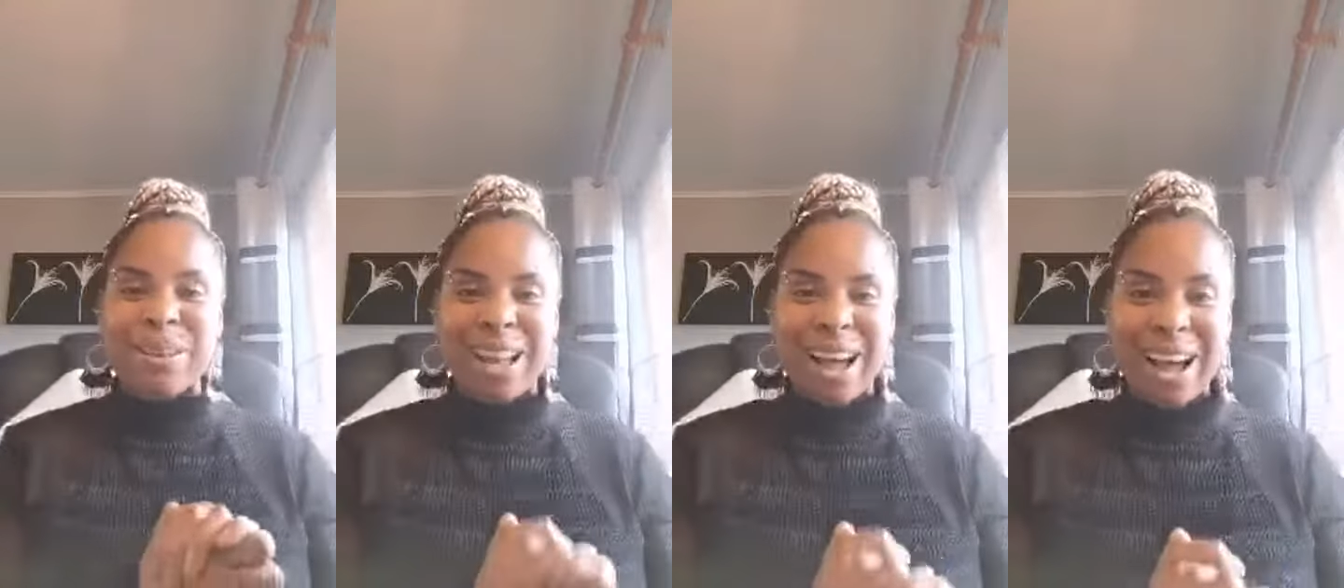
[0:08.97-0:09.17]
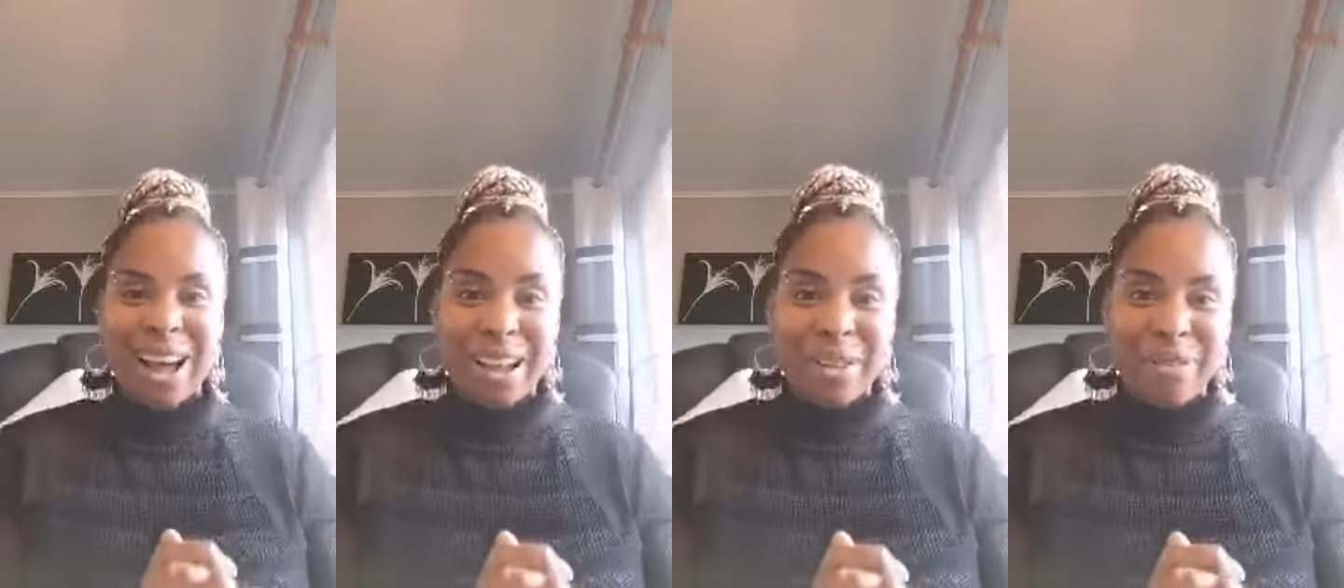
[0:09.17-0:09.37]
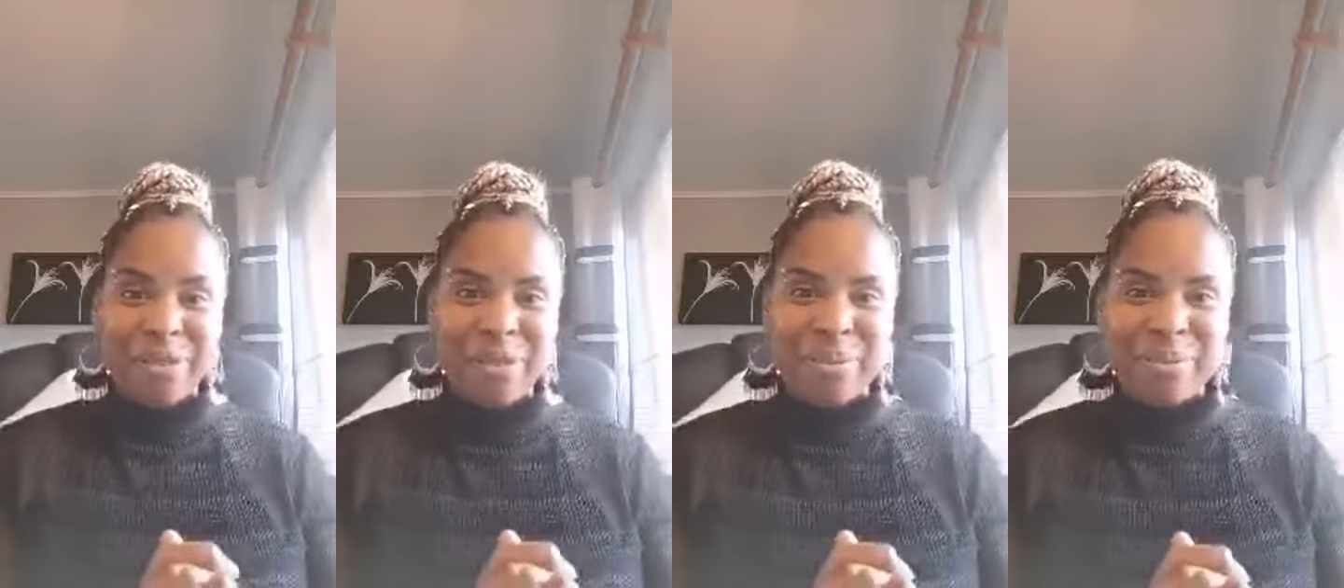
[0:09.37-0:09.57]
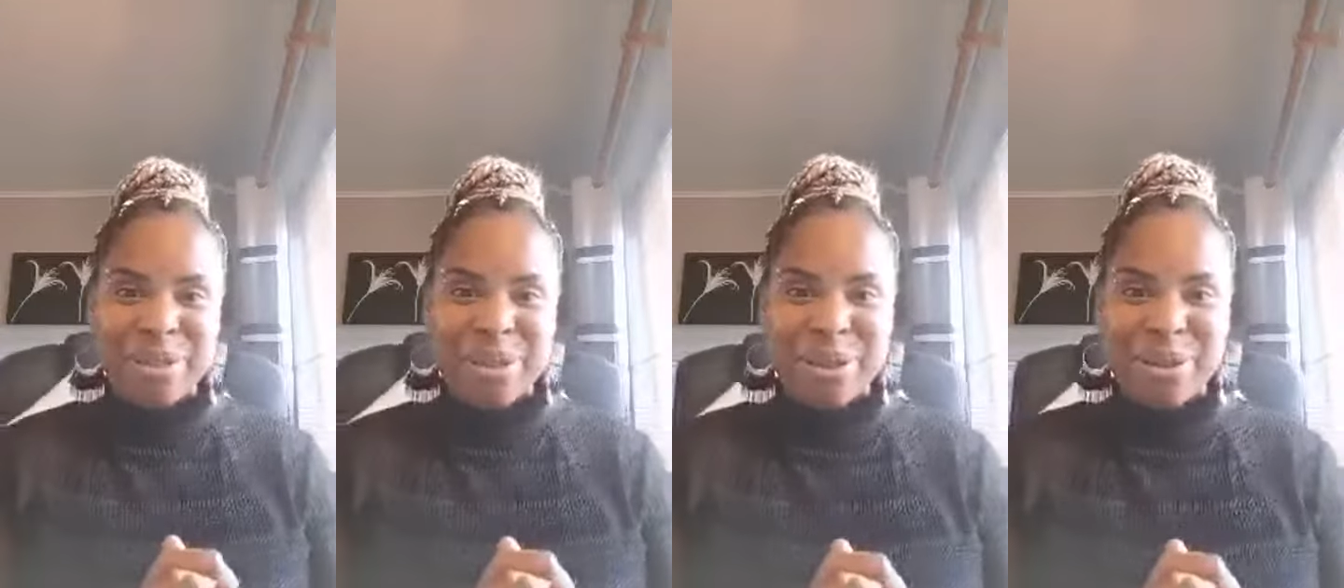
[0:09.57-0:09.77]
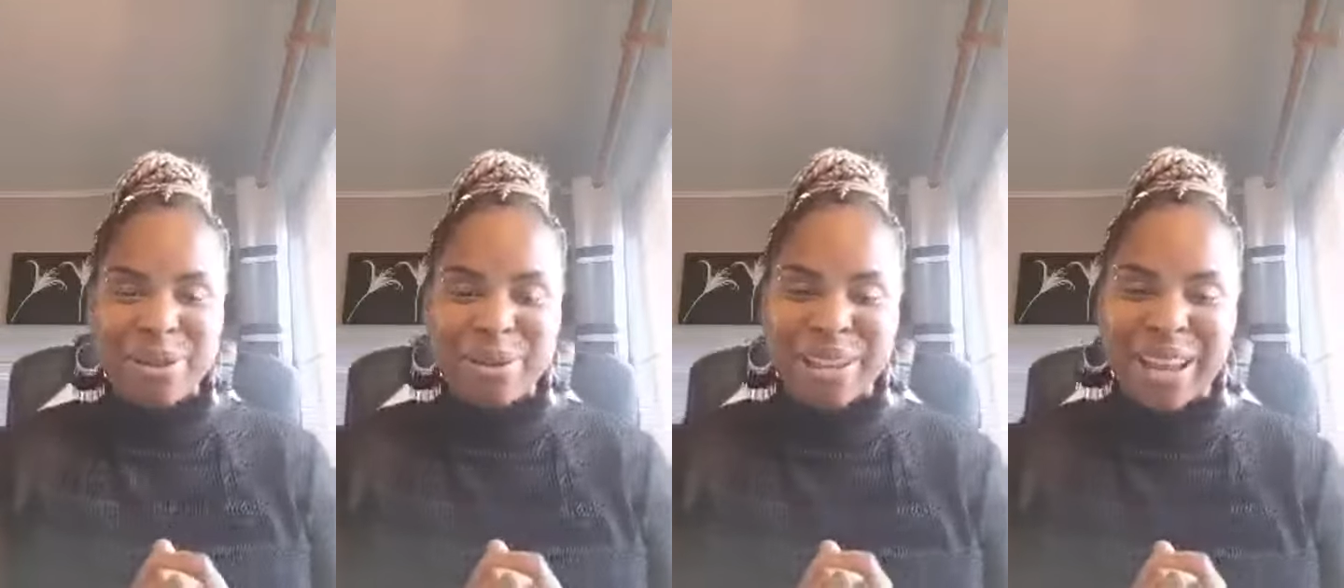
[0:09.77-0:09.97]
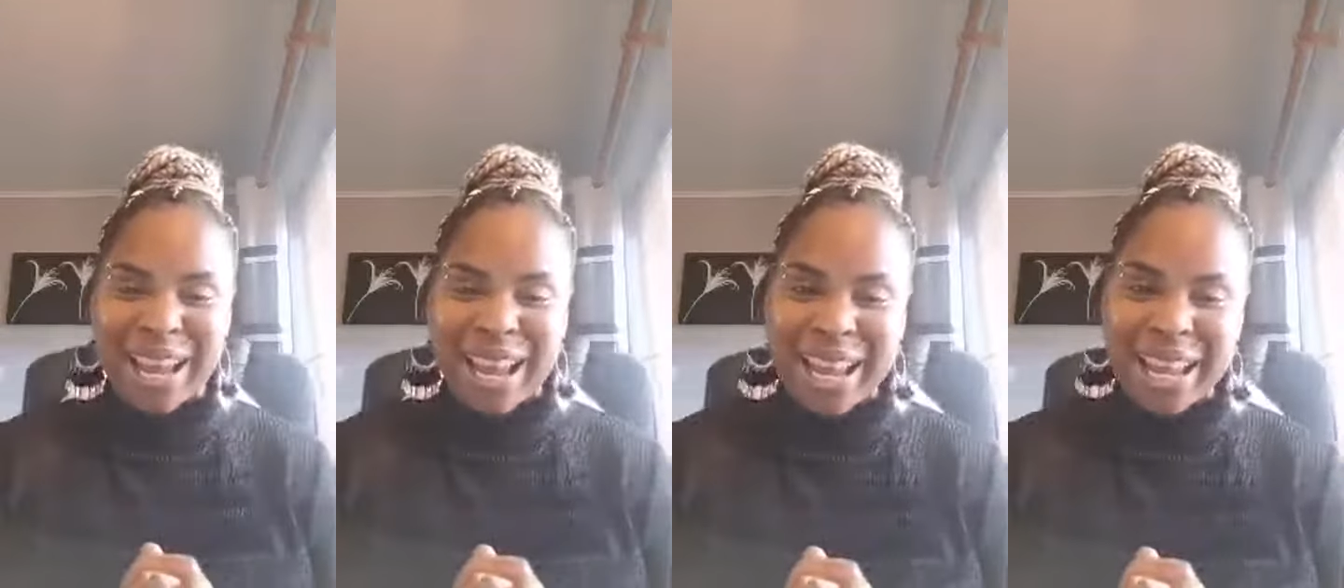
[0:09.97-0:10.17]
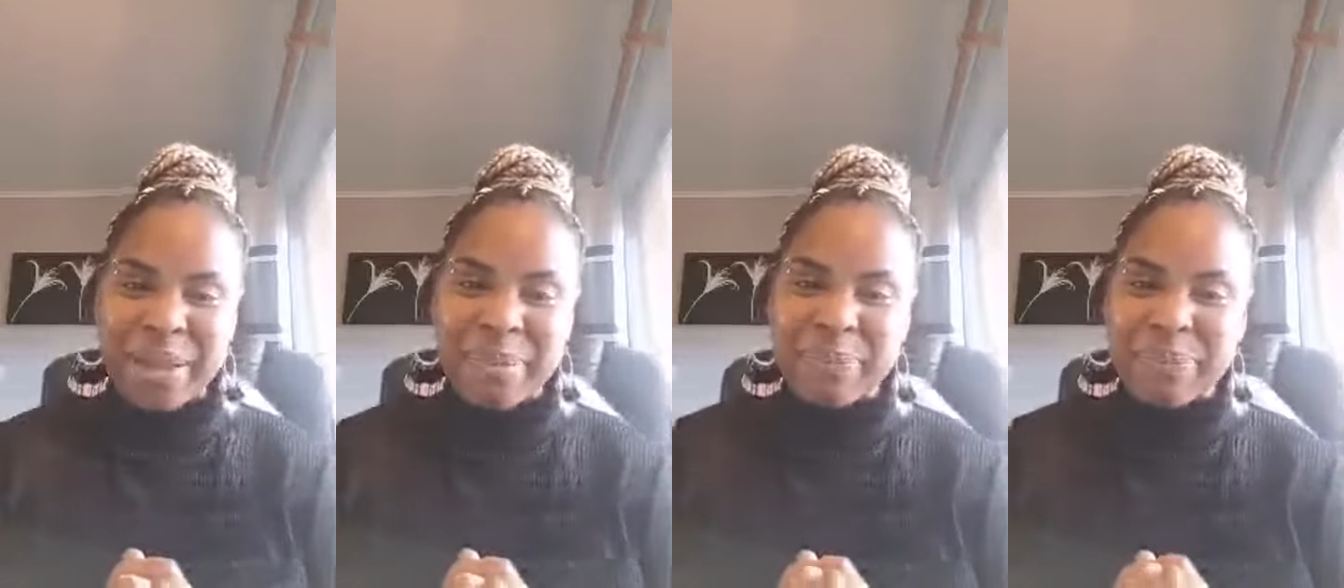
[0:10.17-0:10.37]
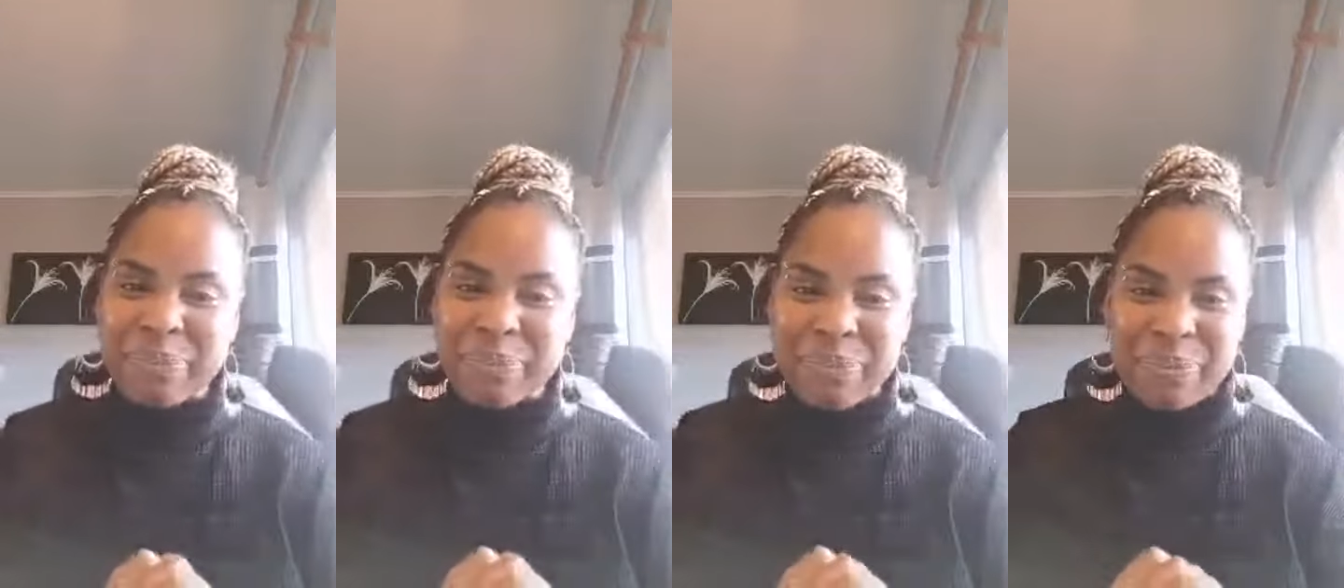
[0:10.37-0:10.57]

live from the UK.